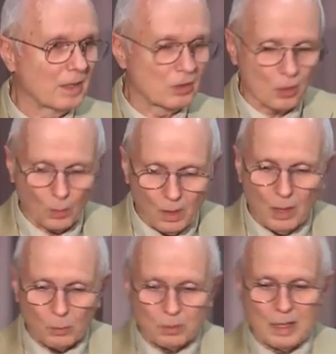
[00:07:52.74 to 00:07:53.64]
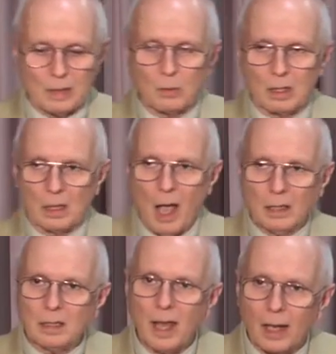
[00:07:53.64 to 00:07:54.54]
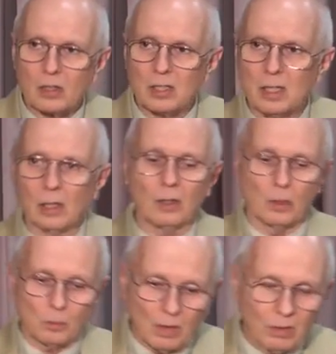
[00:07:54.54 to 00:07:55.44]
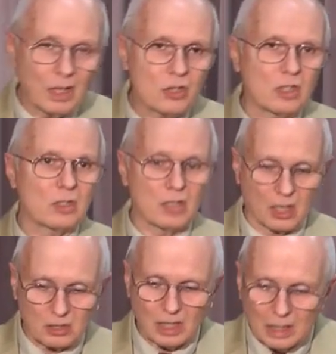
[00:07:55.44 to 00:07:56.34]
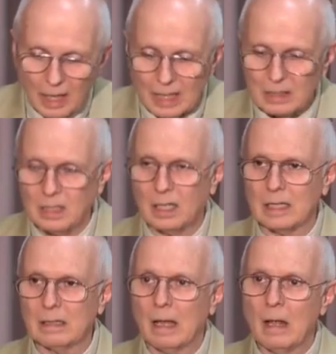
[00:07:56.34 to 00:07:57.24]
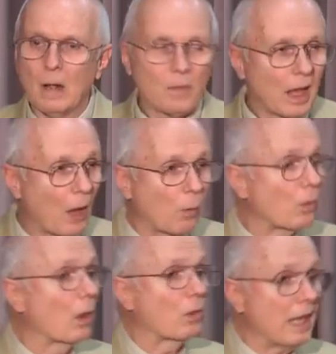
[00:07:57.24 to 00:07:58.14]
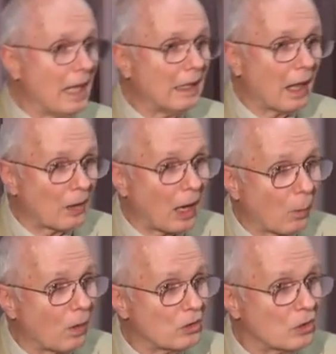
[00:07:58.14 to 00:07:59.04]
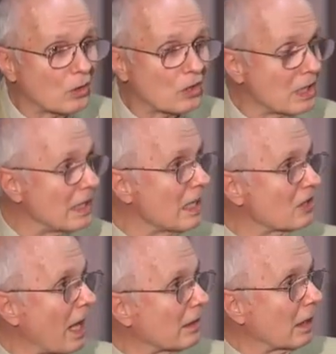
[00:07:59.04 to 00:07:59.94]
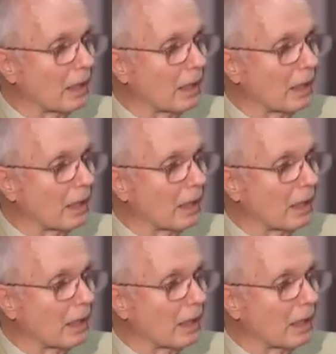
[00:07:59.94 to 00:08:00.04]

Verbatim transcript: So the, the context here in Revelation 16 18, uh, the thing that I want you to see is that the